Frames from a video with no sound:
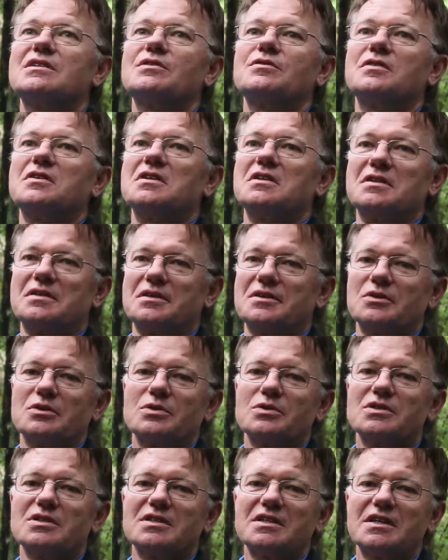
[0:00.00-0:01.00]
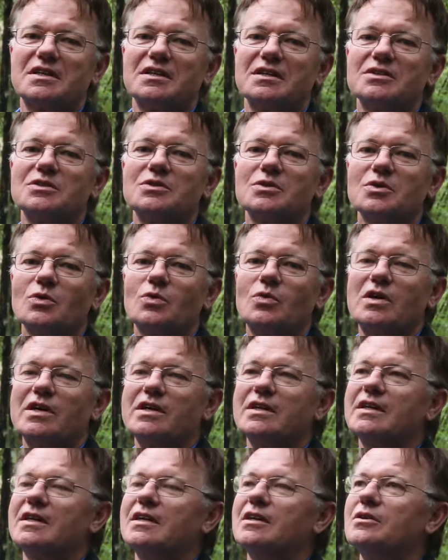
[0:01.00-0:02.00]
even your standard sort of
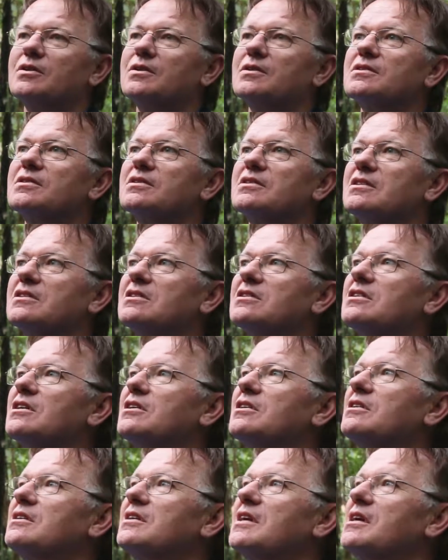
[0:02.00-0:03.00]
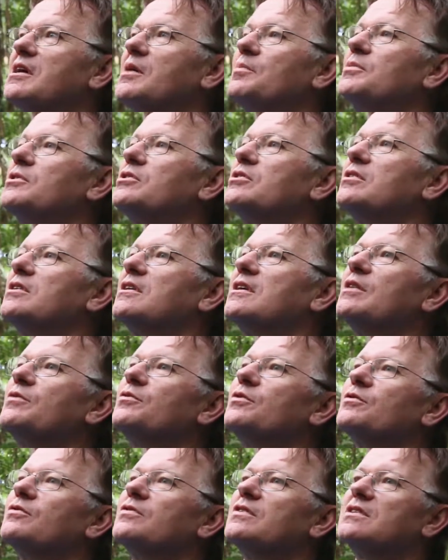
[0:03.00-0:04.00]
wide angles, just don't capture
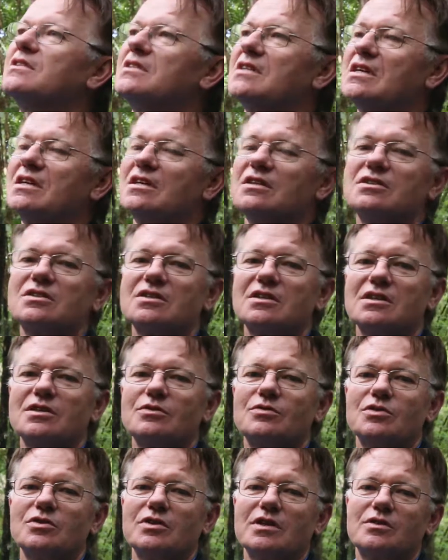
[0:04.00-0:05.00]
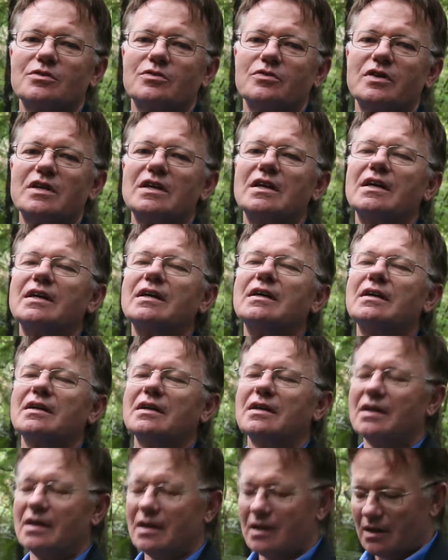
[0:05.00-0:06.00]
enough of the scene to give you that feeling.
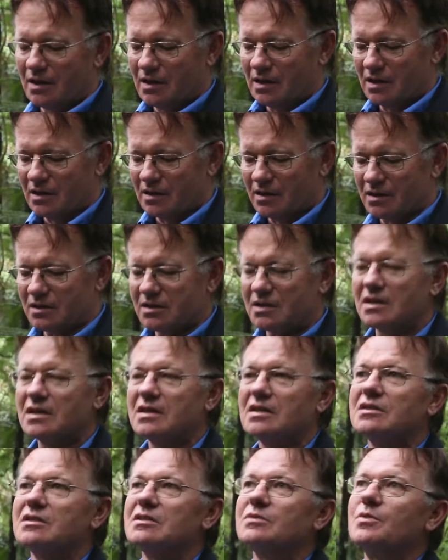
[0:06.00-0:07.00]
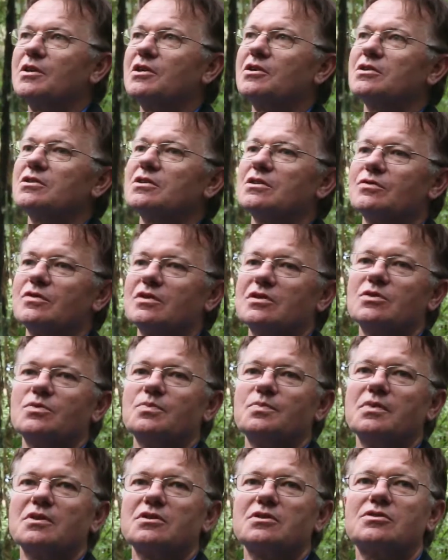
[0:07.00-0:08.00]
And this lens, because of its
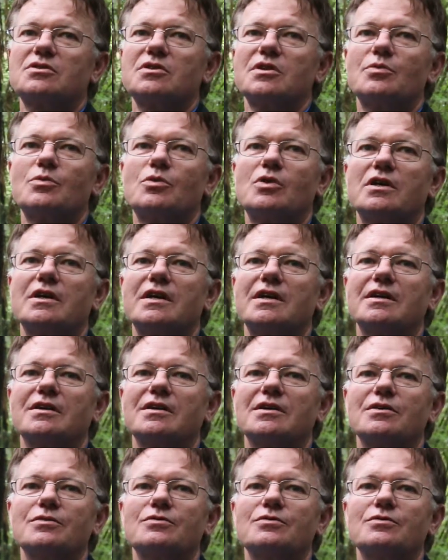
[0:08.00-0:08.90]
extreme wide angle